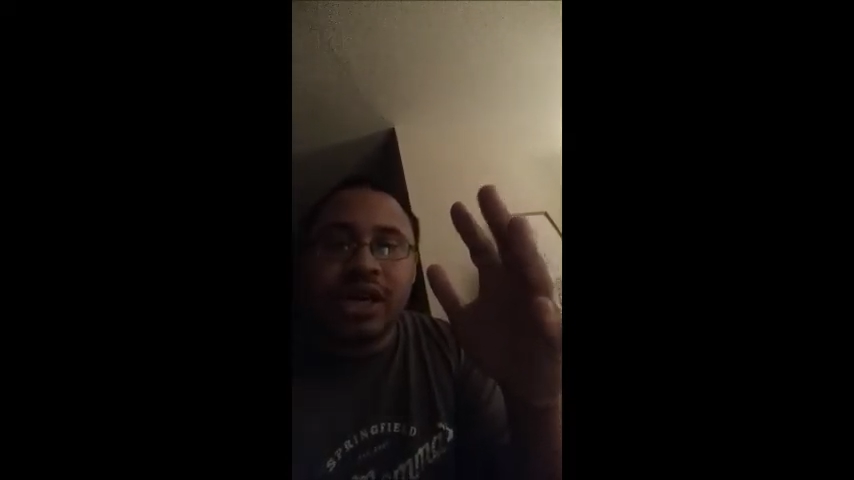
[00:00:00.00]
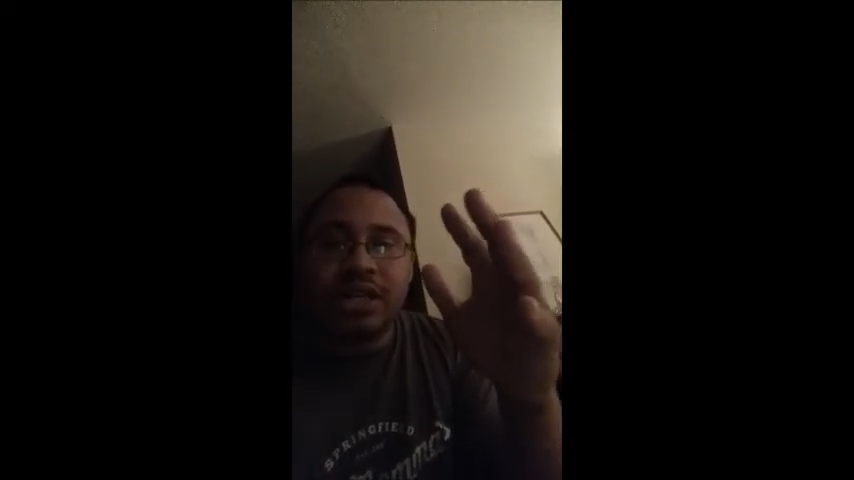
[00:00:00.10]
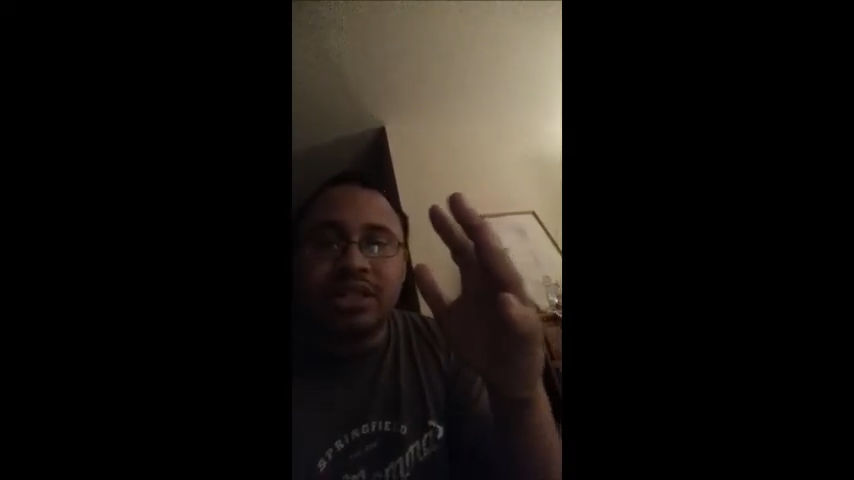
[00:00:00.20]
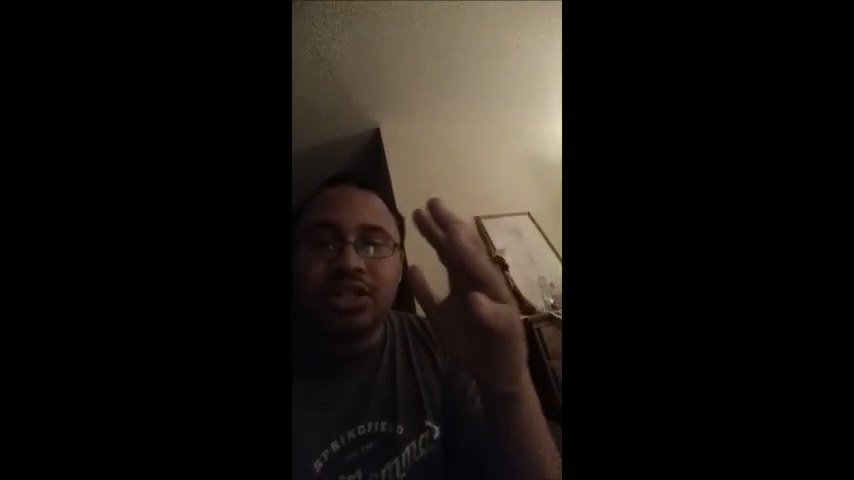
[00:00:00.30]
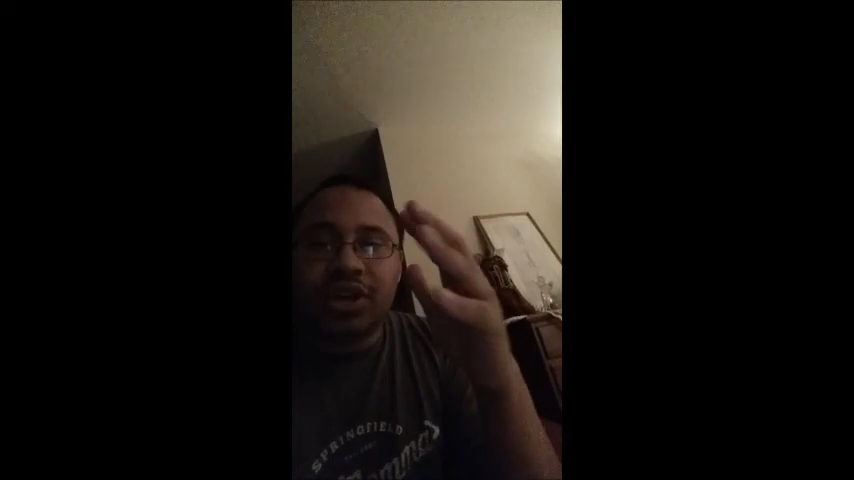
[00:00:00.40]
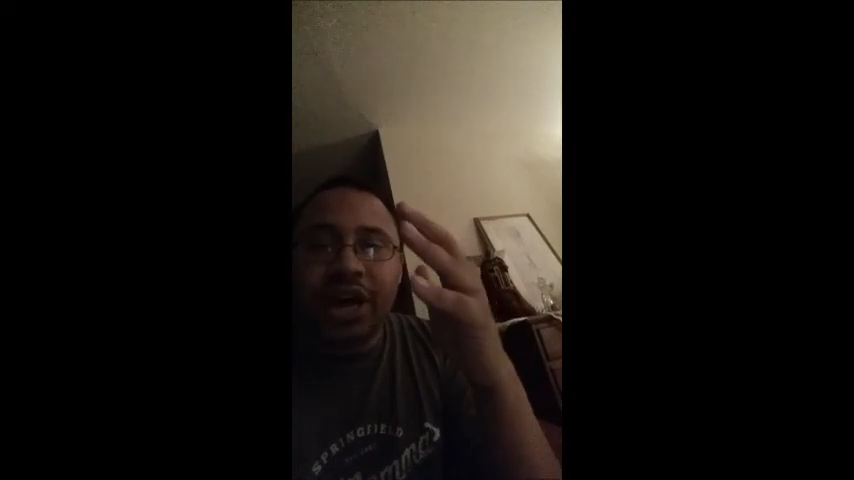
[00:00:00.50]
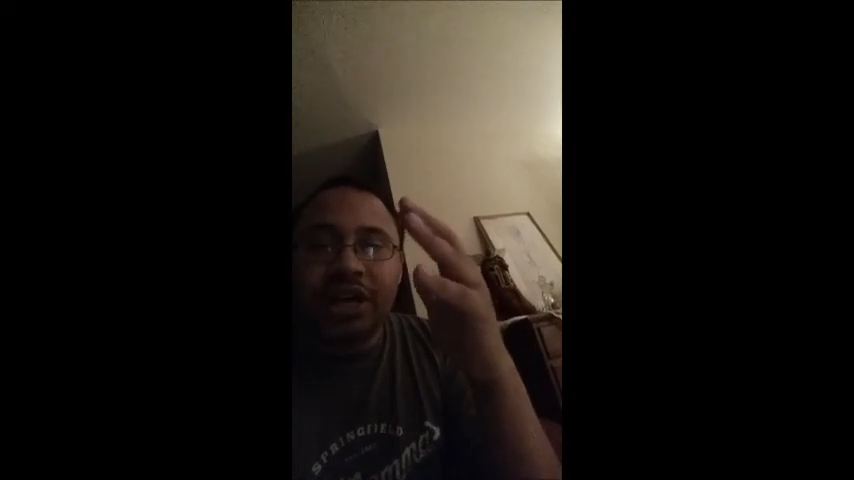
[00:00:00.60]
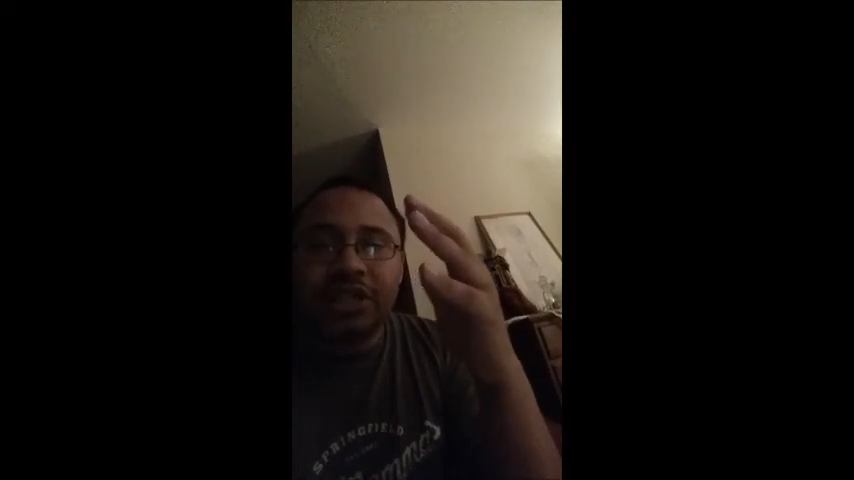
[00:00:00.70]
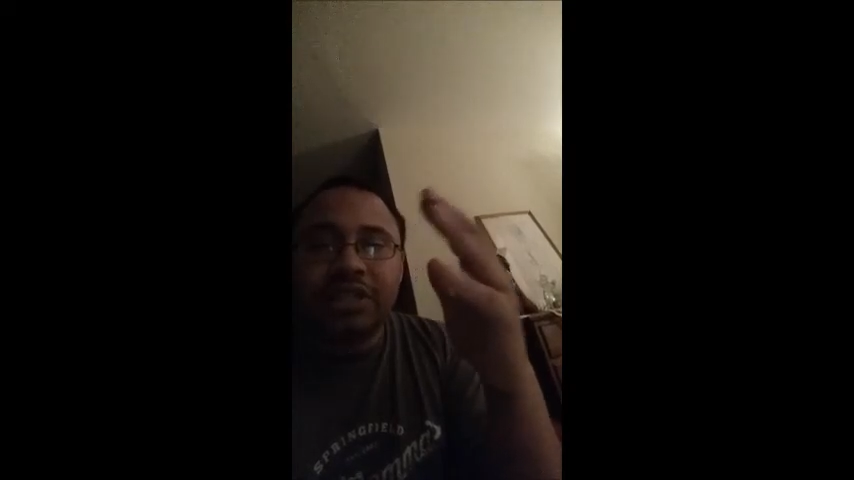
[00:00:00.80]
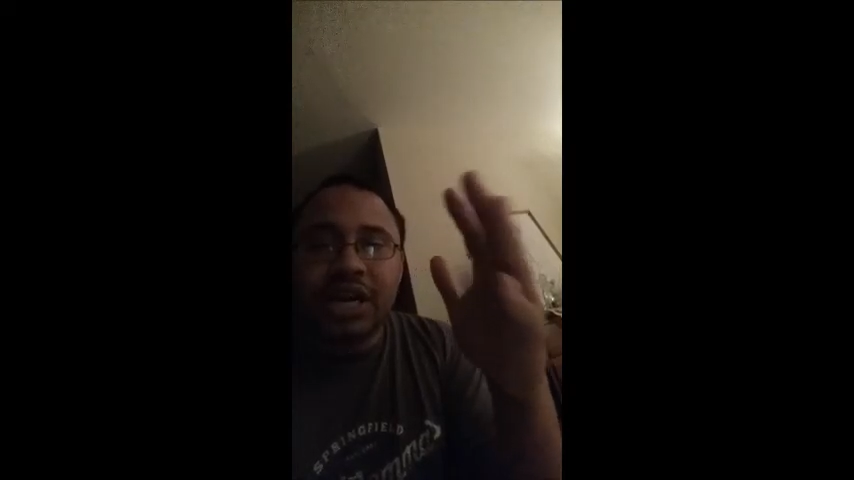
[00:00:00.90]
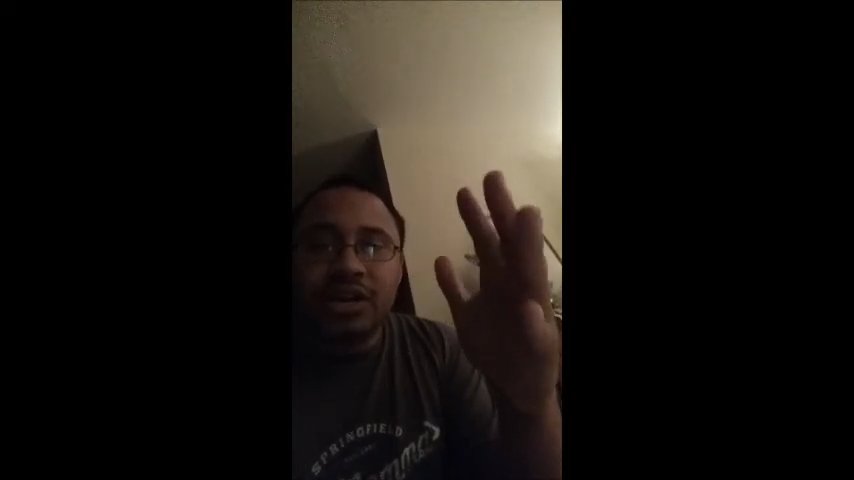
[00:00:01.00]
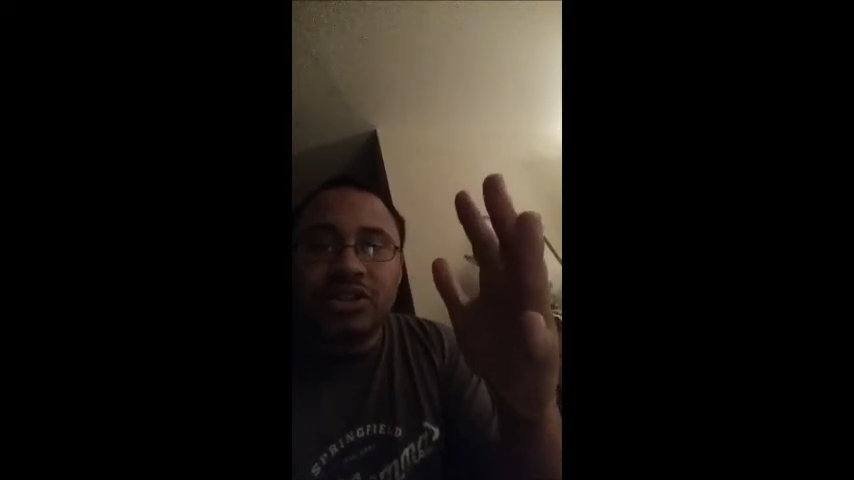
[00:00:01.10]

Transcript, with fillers: Is he trying to tell